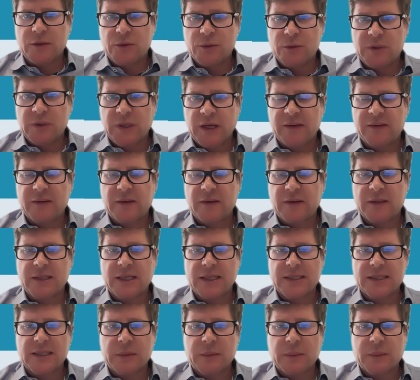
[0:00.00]
two text and
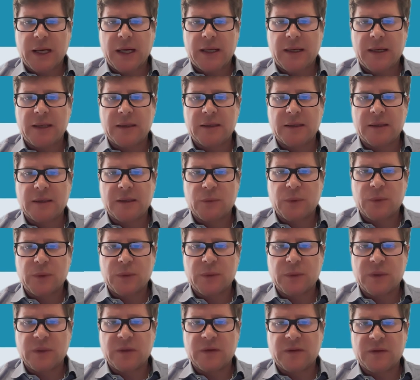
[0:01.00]
data mining that we
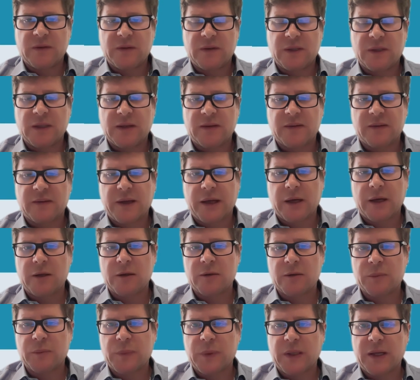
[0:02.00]
will see in a
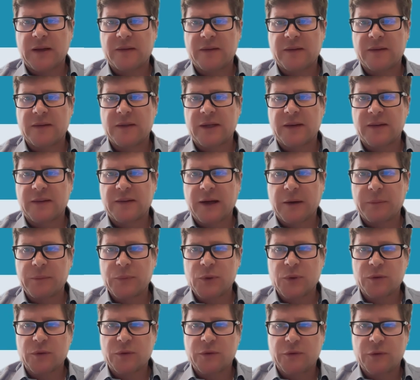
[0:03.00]
second, plus the
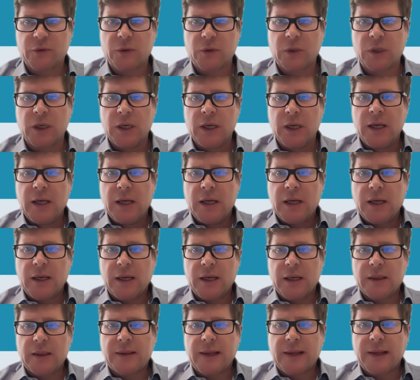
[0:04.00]
exception for
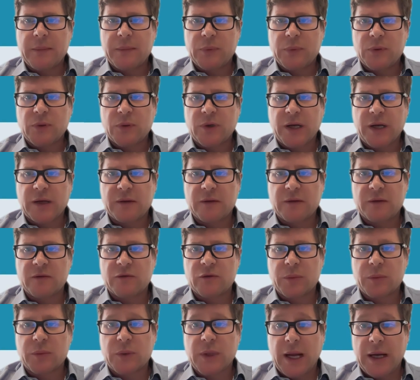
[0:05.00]
temporary acts of
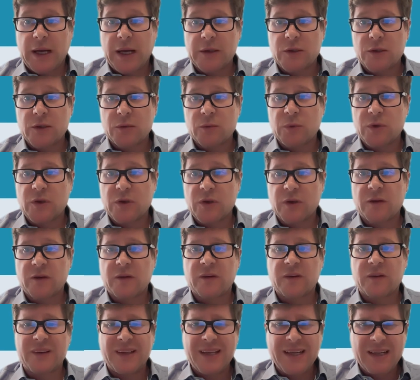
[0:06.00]
reproduction, which is
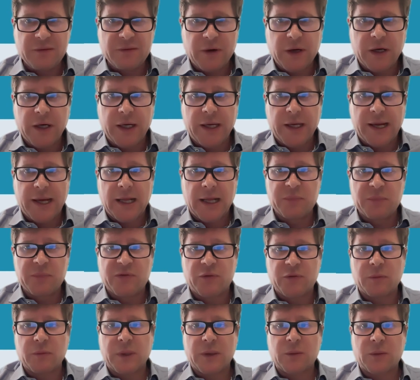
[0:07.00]
still very
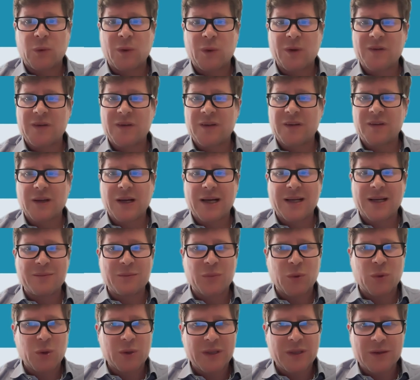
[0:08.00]
helpful, but was designed
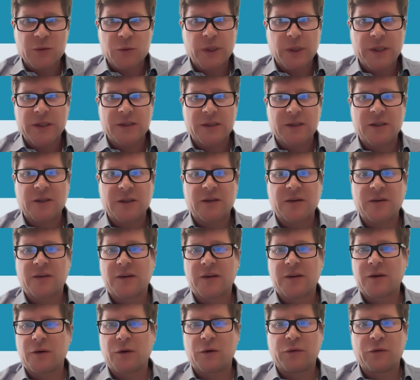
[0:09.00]
more than 20 years
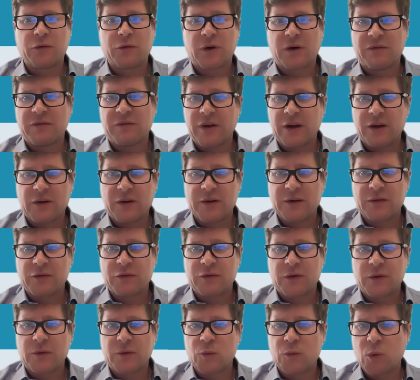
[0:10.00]
ago for a very
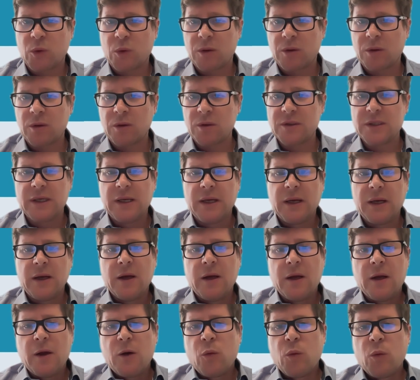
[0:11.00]
different world,
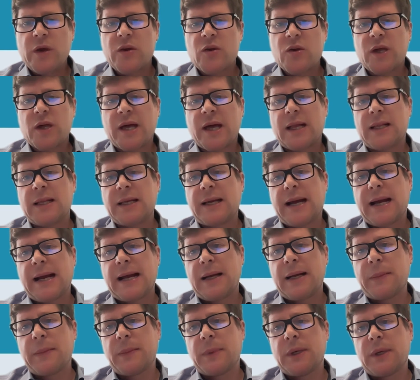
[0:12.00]
which can
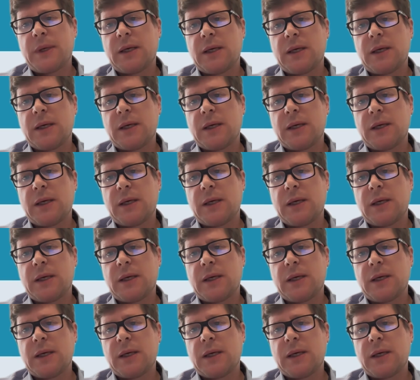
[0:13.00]
come